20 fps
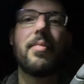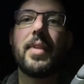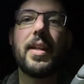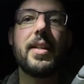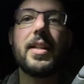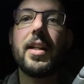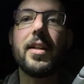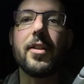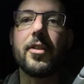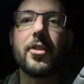
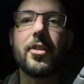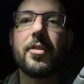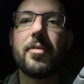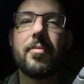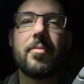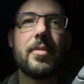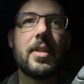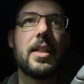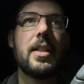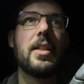They didn't.
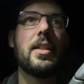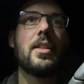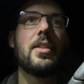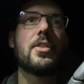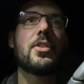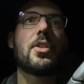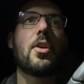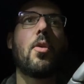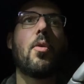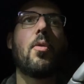
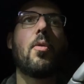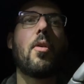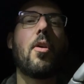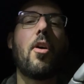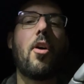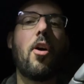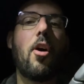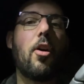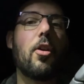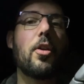So
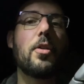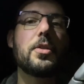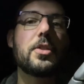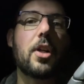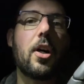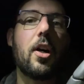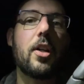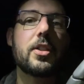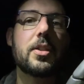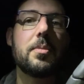all
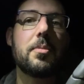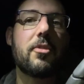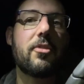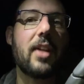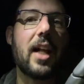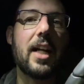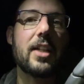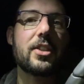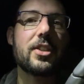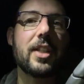those awesome
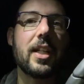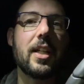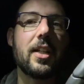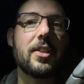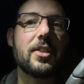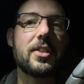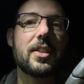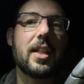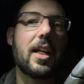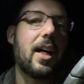flash
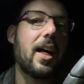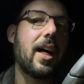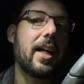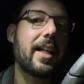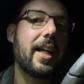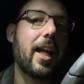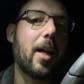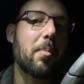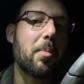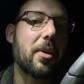sales, I
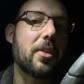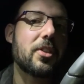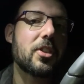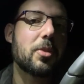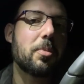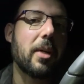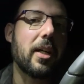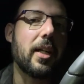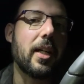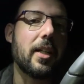can't
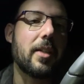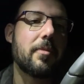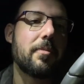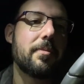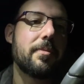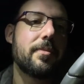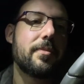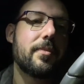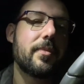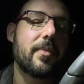participate in.
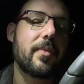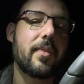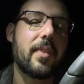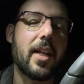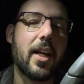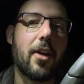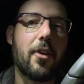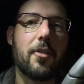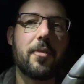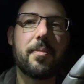
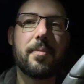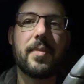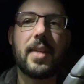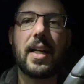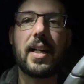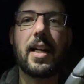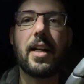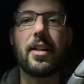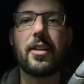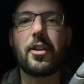Now,
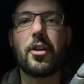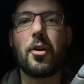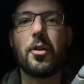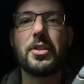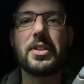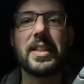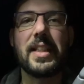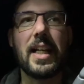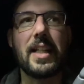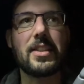that kind of
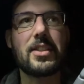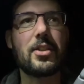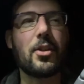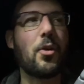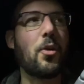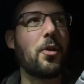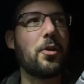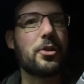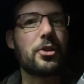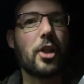goes against
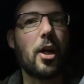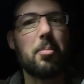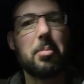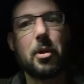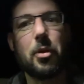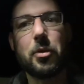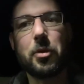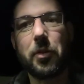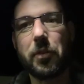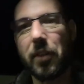the whole
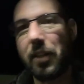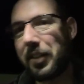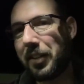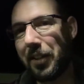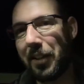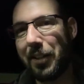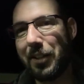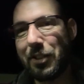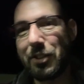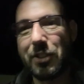shop local thing
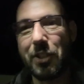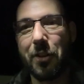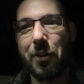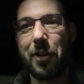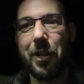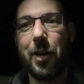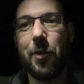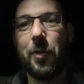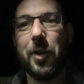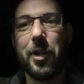that I just
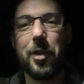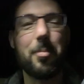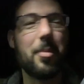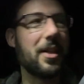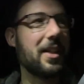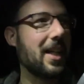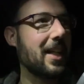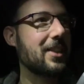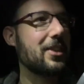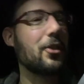started out with,
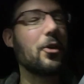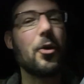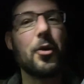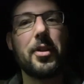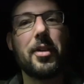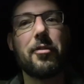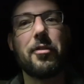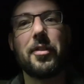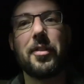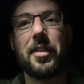but that's a whole
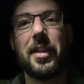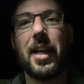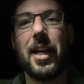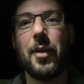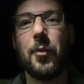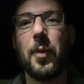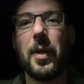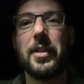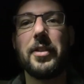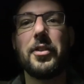different
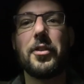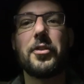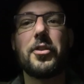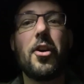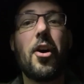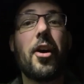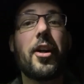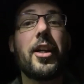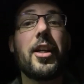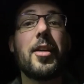thing. When you're
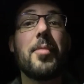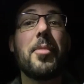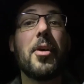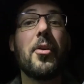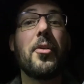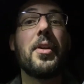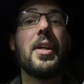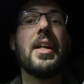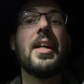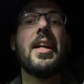talking
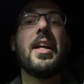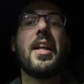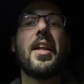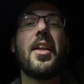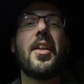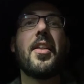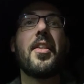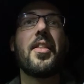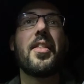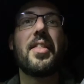about
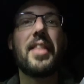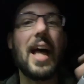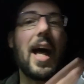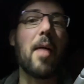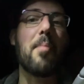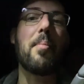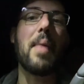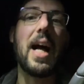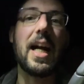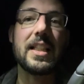
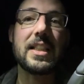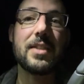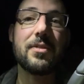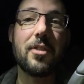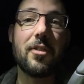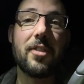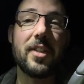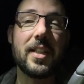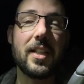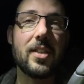that massive
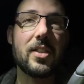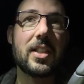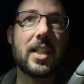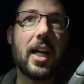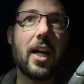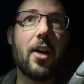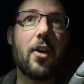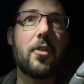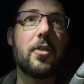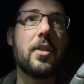of a
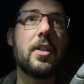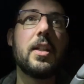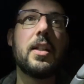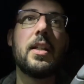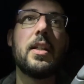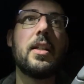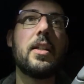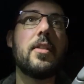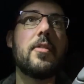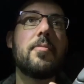discount,
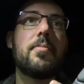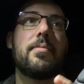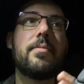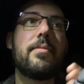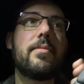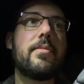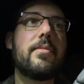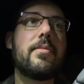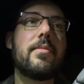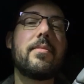
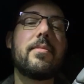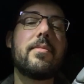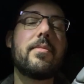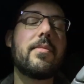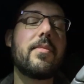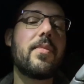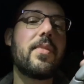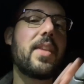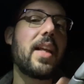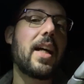
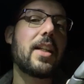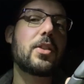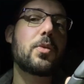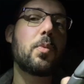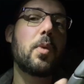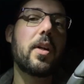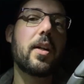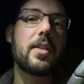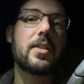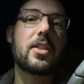
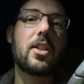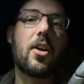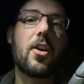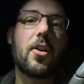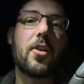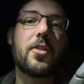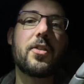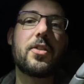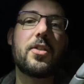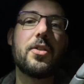that's where it's
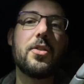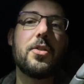hard